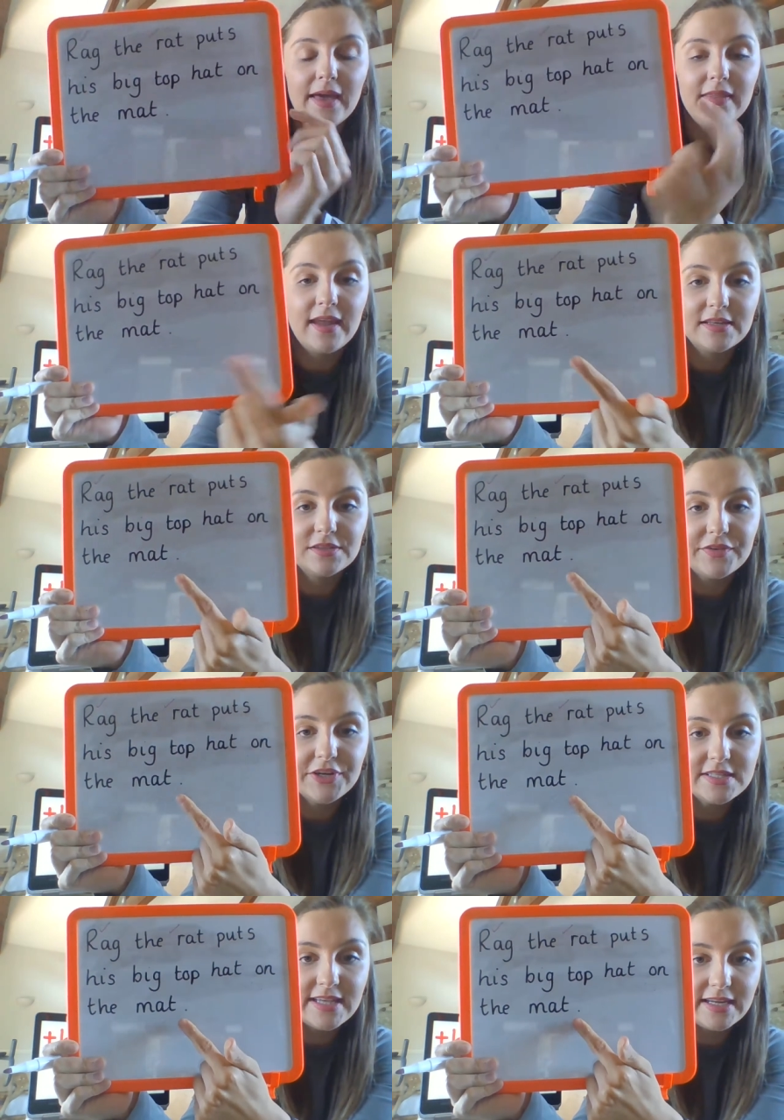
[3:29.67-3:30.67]
at the end of
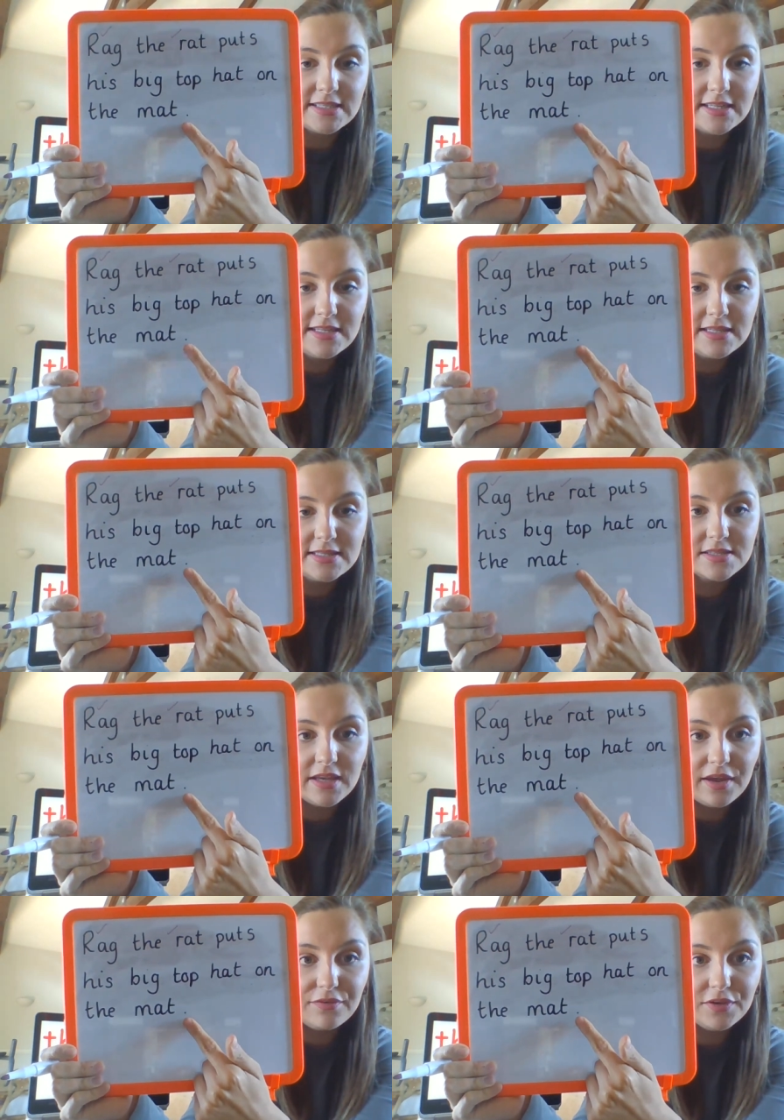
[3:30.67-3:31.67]
your sentence?
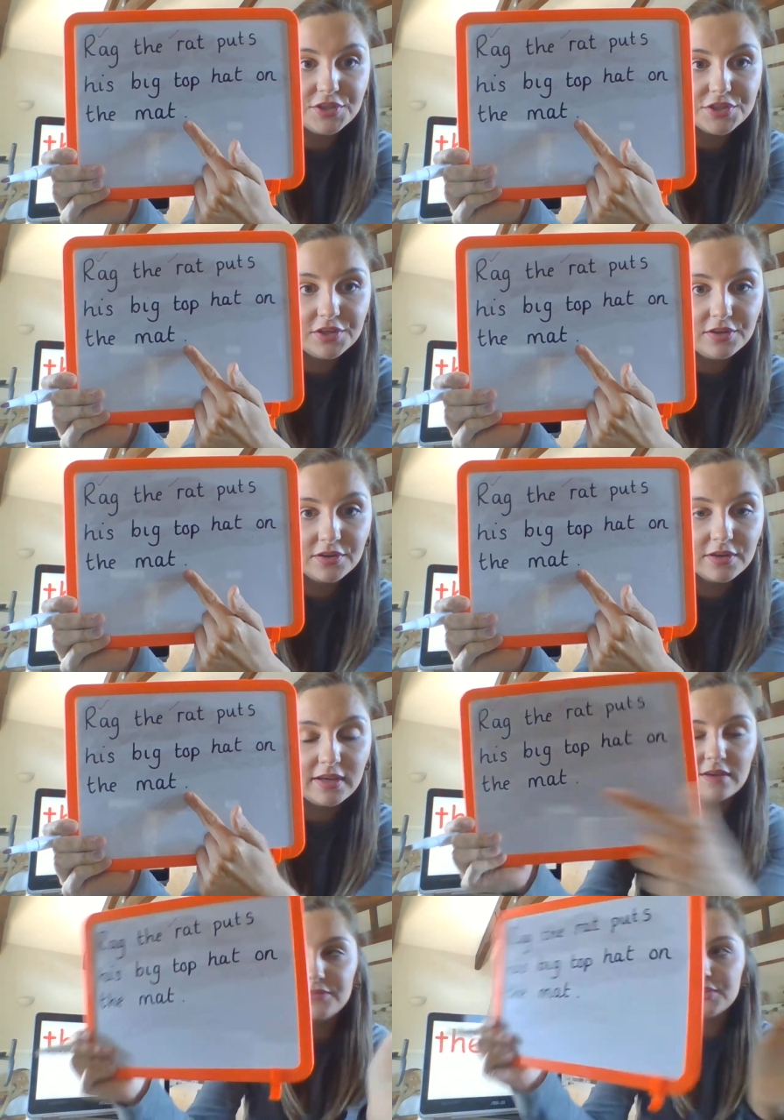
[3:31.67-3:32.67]
If you do,
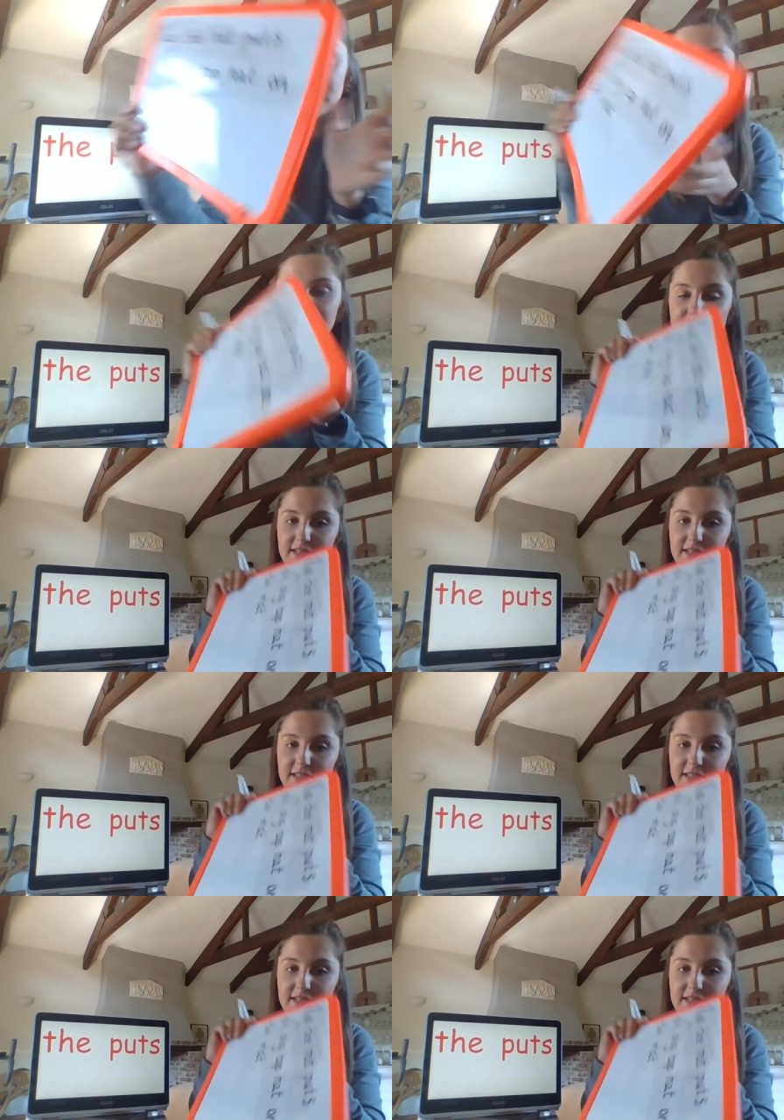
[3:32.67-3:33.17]
give yourself a